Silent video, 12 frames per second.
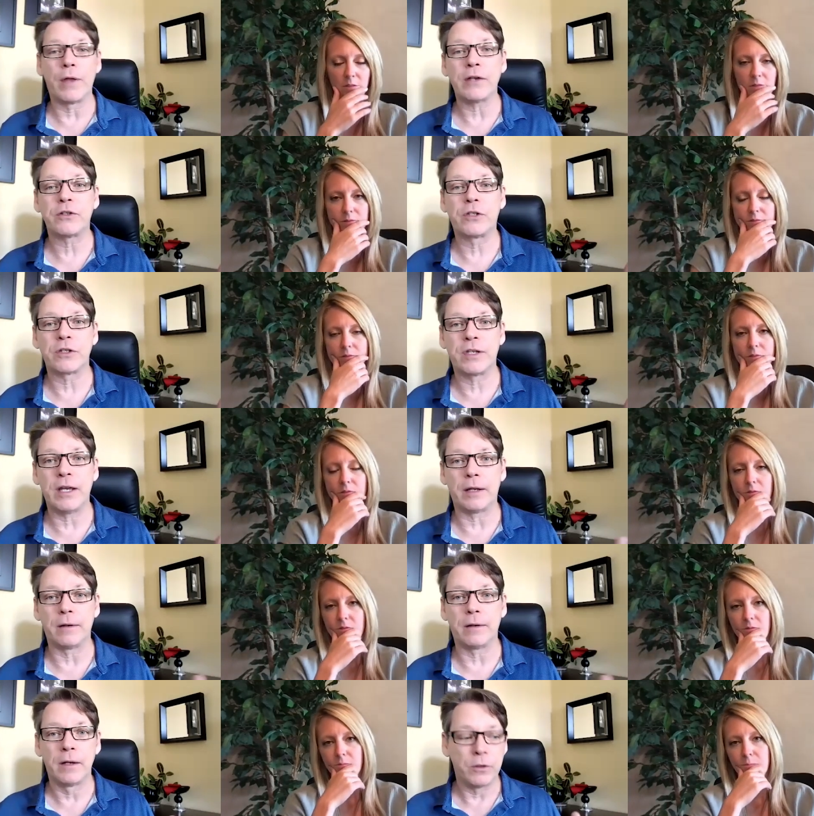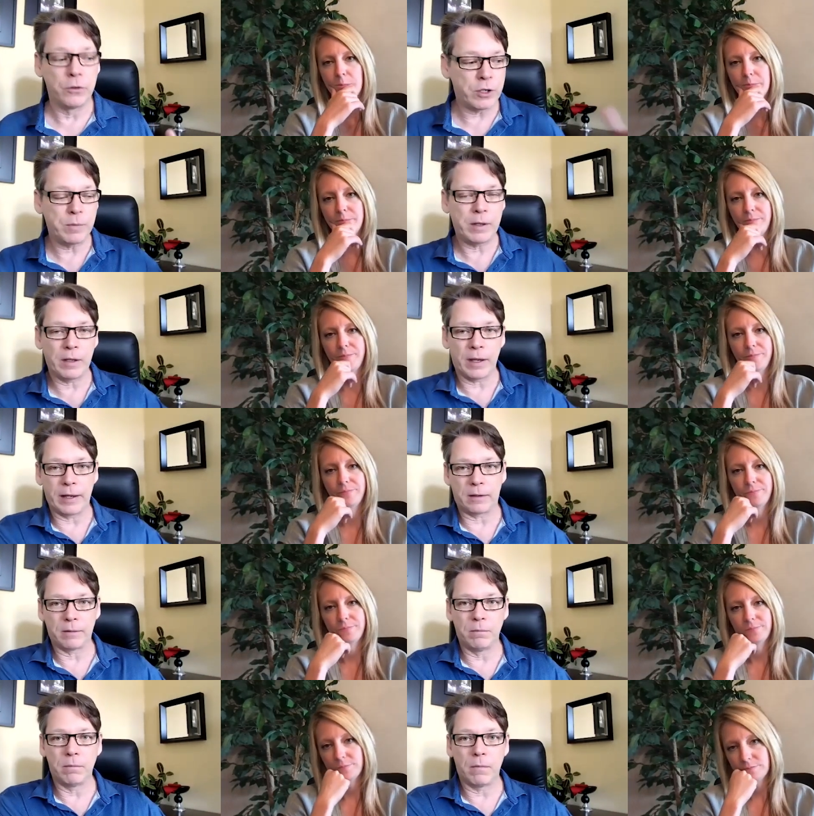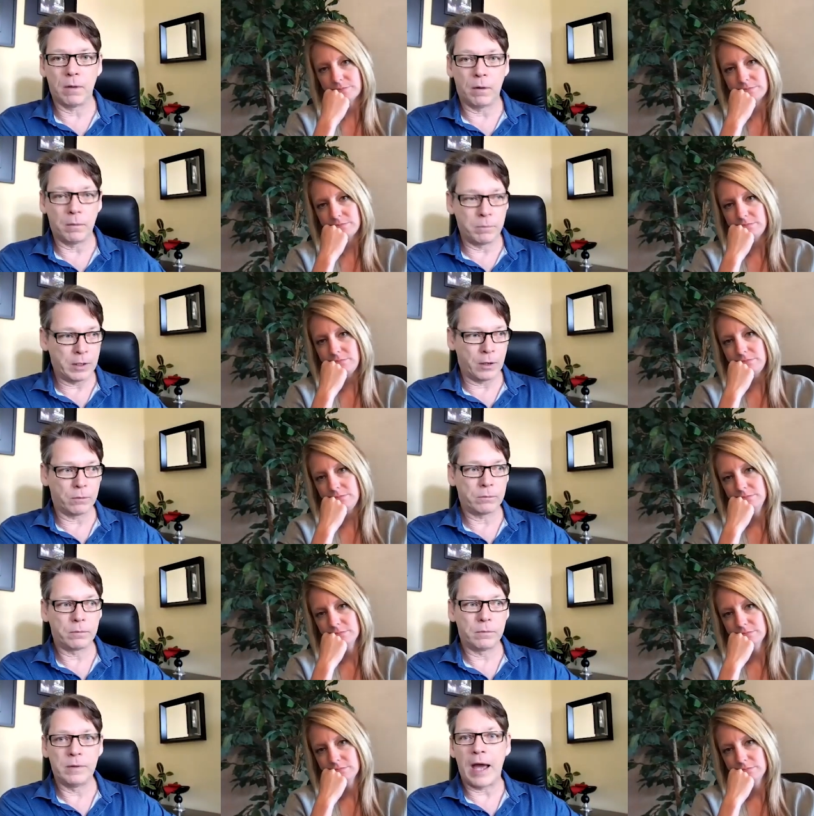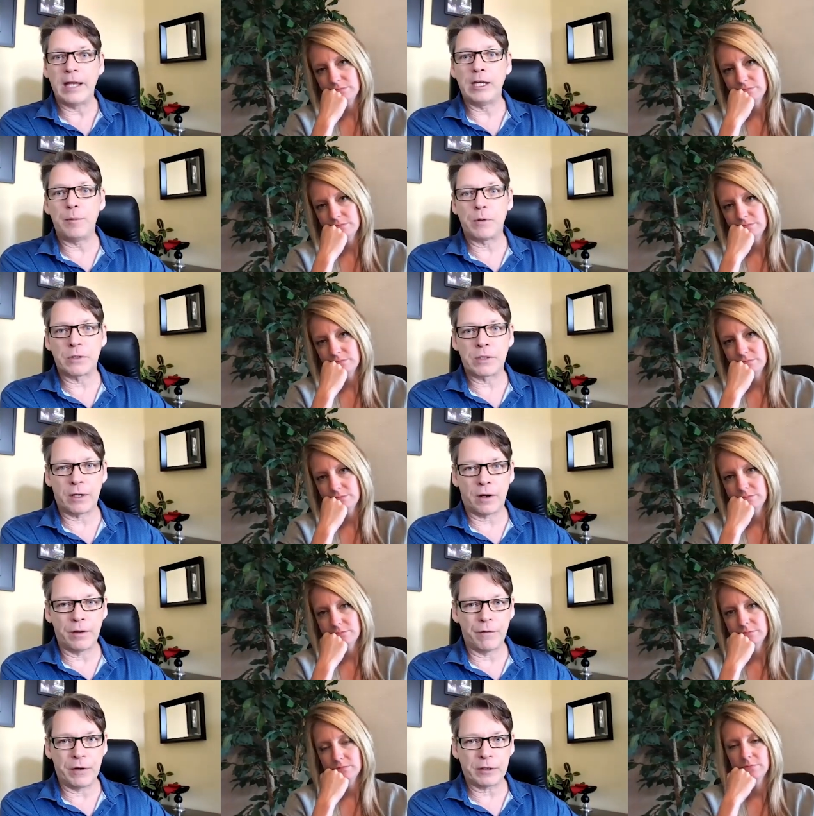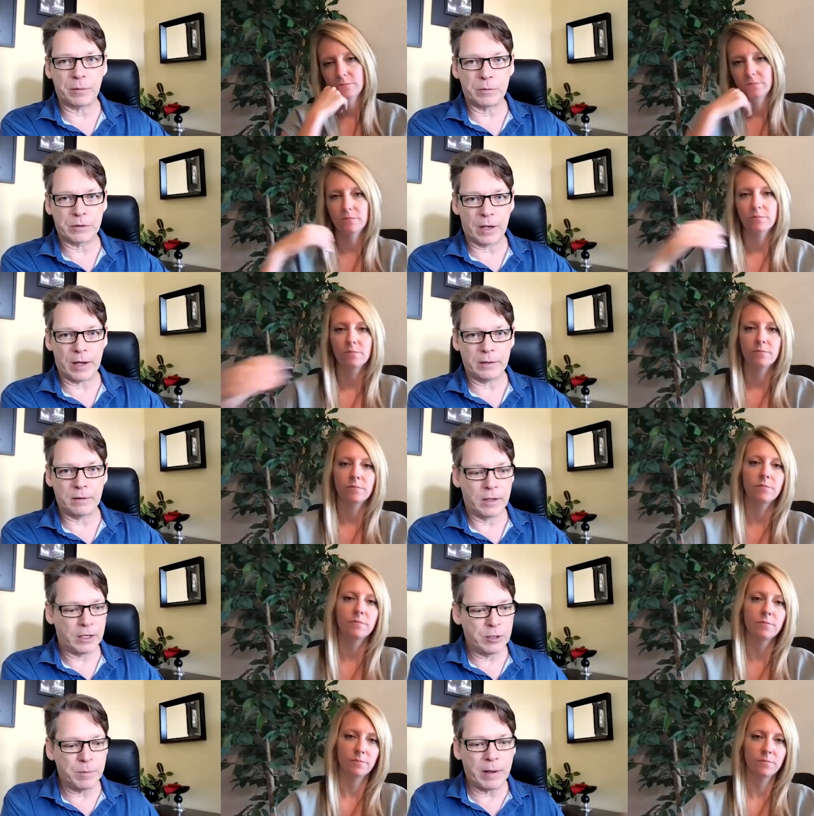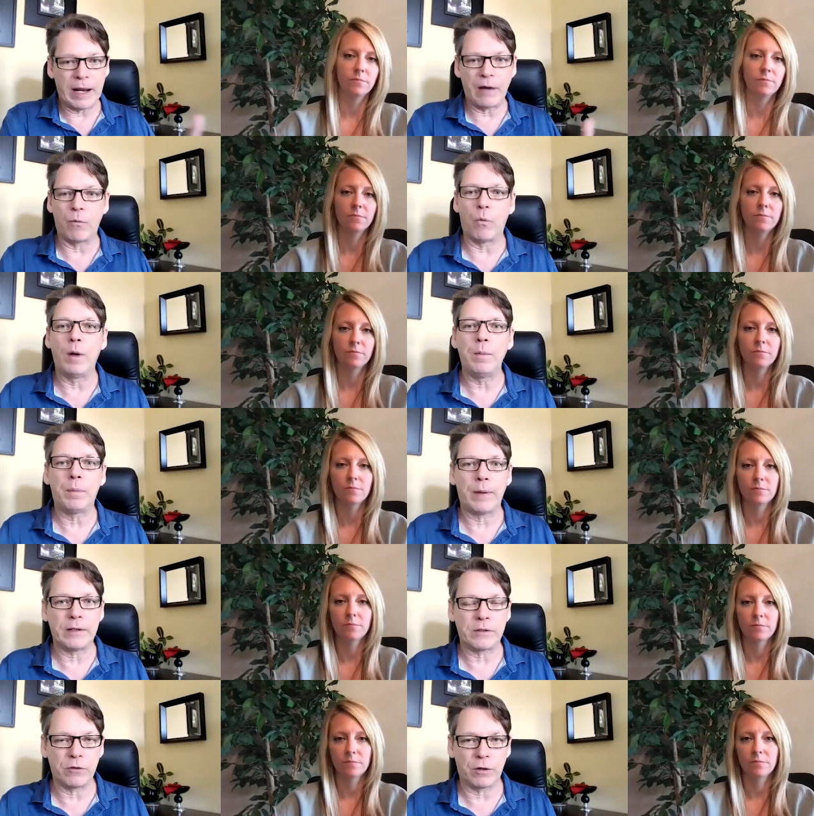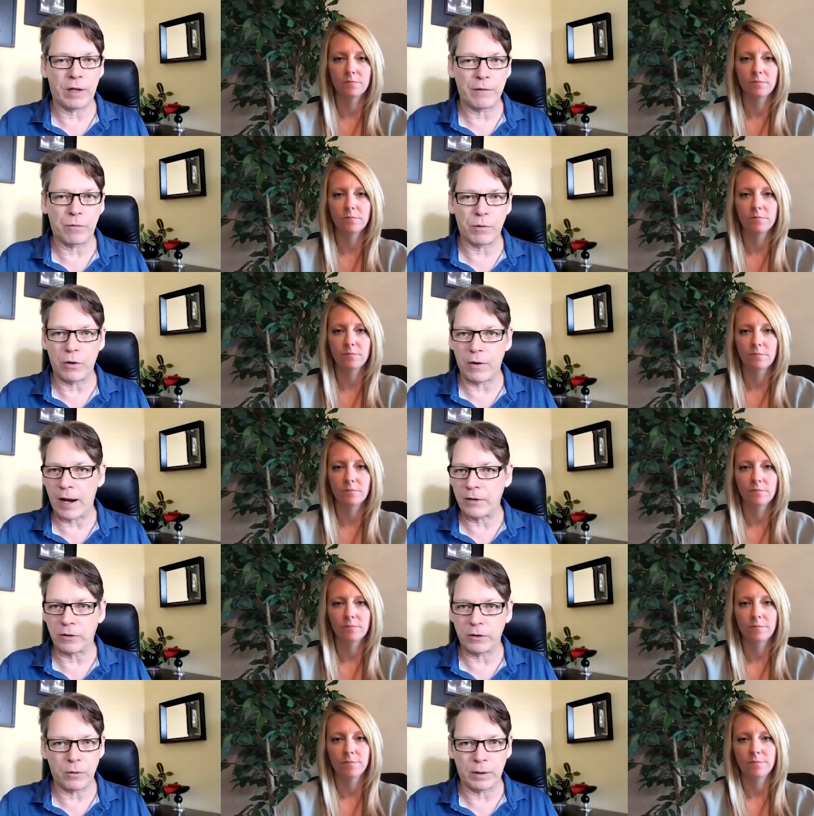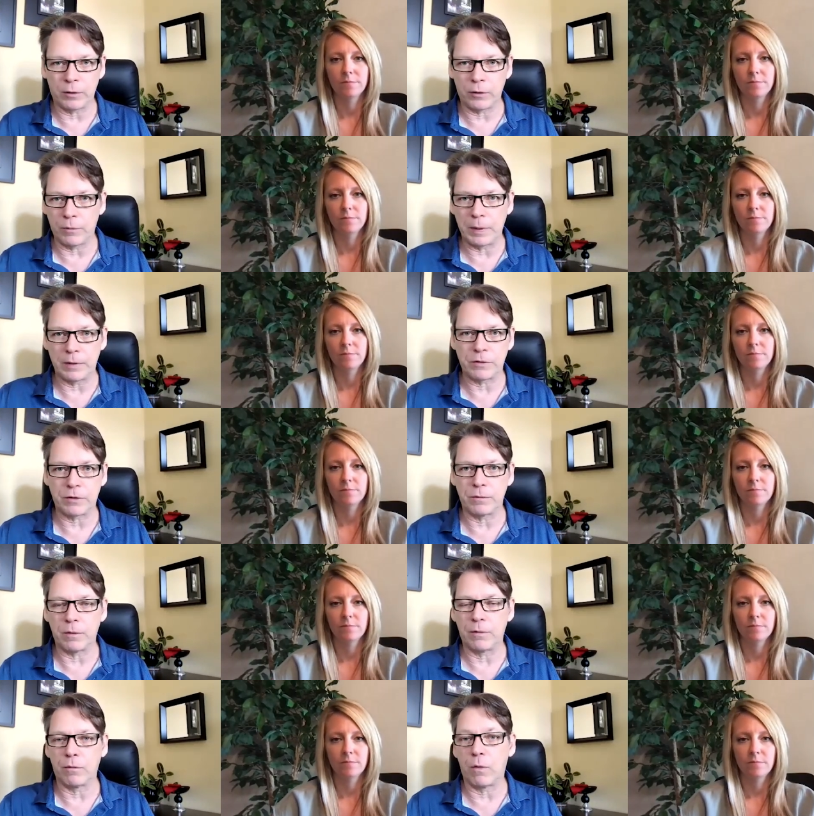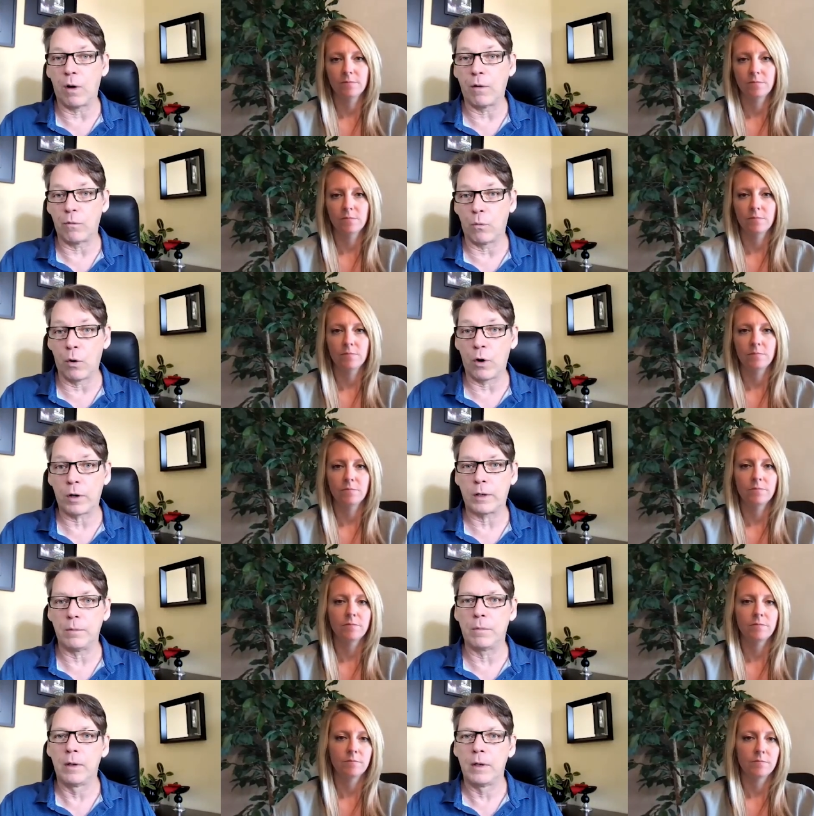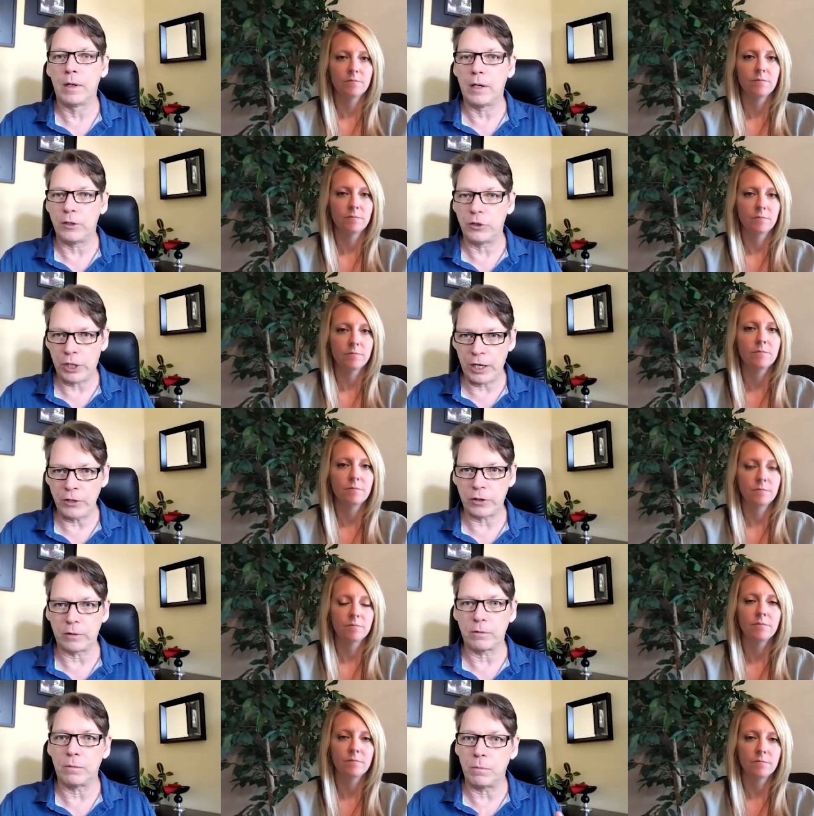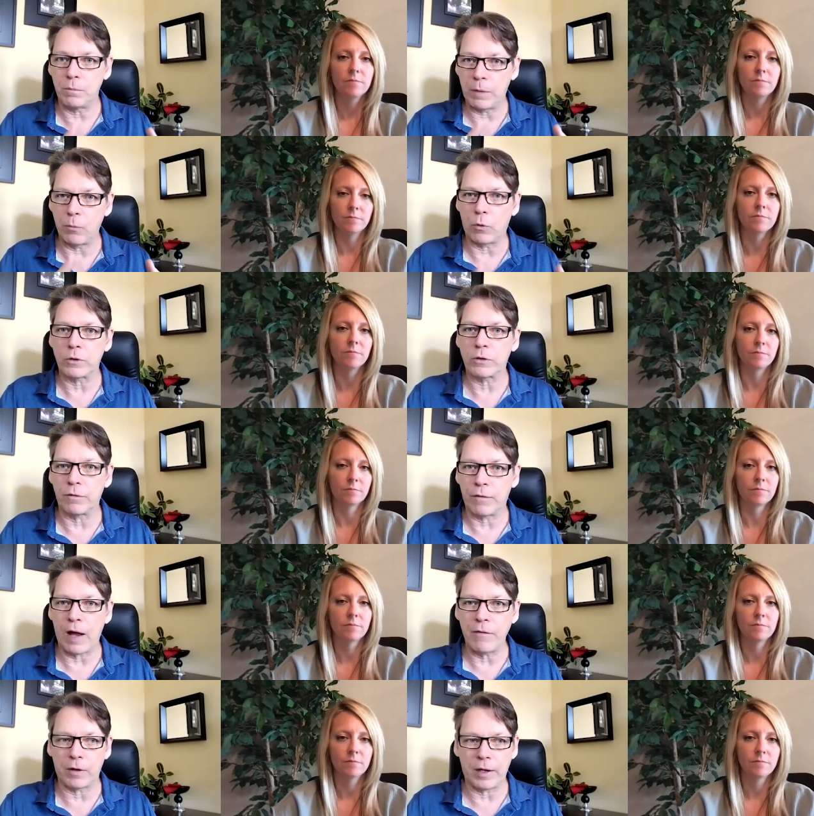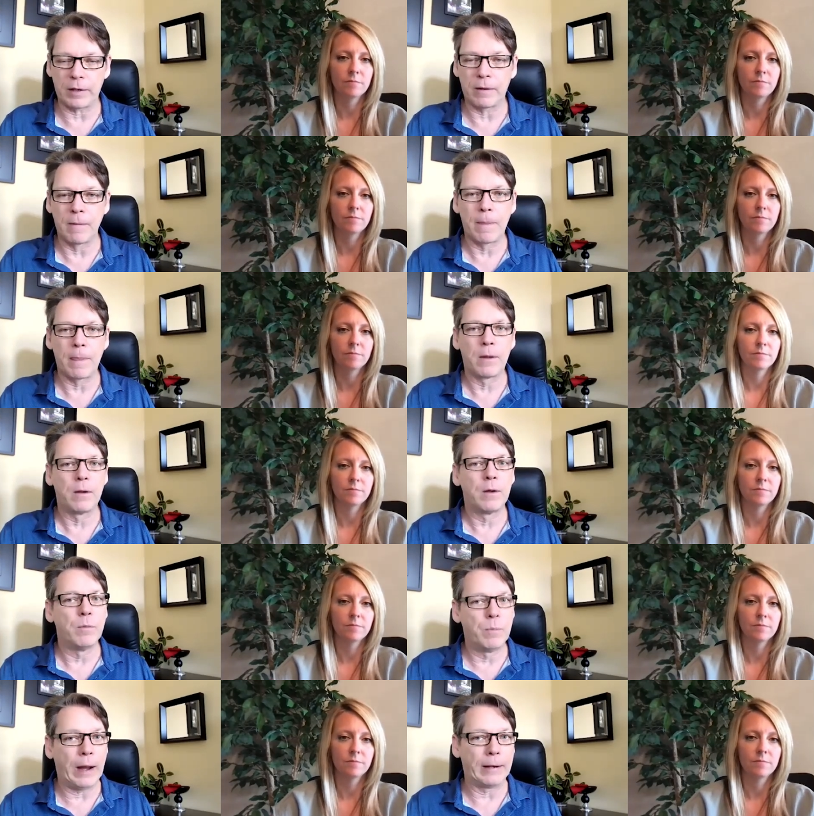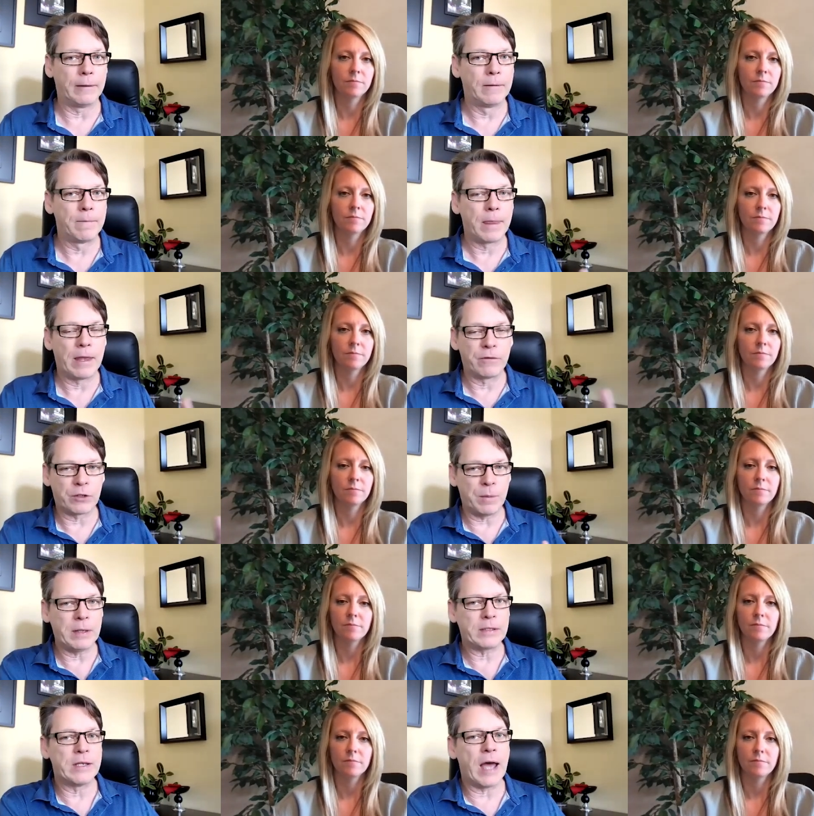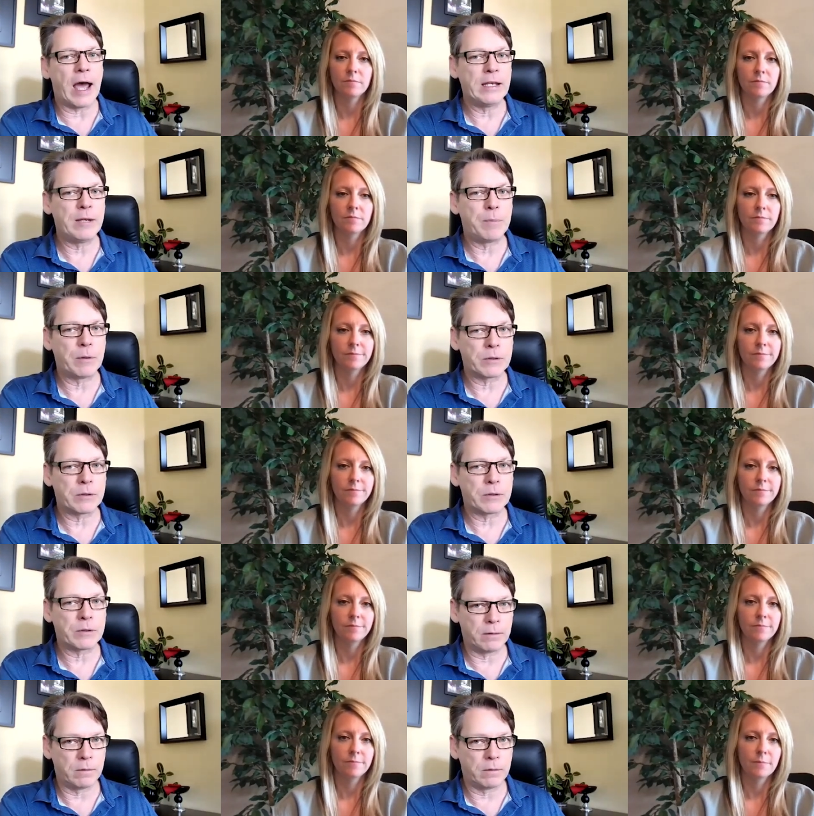Speaker 1: that's just it. You can be like, you know, 90% on the victim side, and you might have one place in your life where you're actually doing a little bit of of work and and changing, being more mm-hmm. survivor like. But if somebody's 90%